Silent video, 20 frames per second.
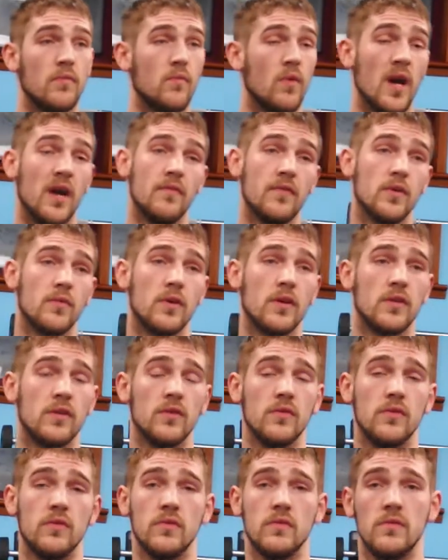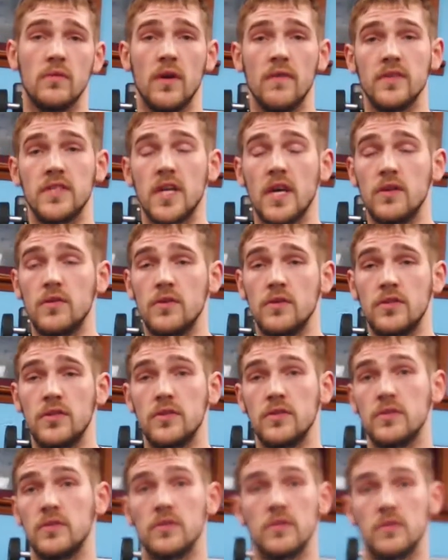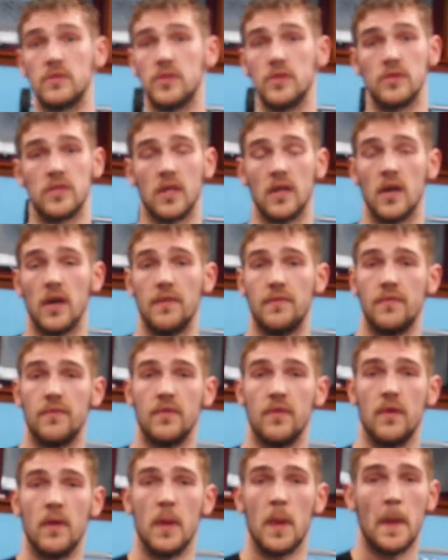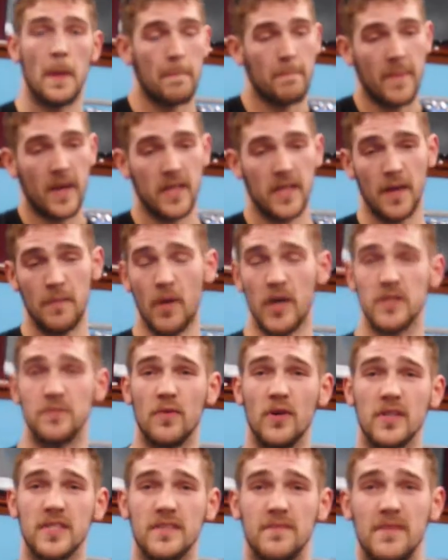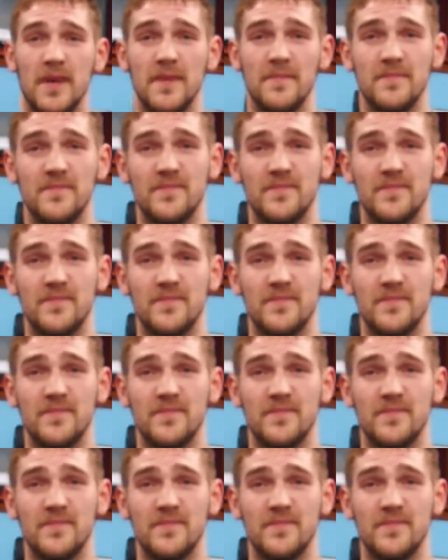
Whatever you want to do, whatever channel you choose, choose in life. Mm. And yeah, mine's boxing, man.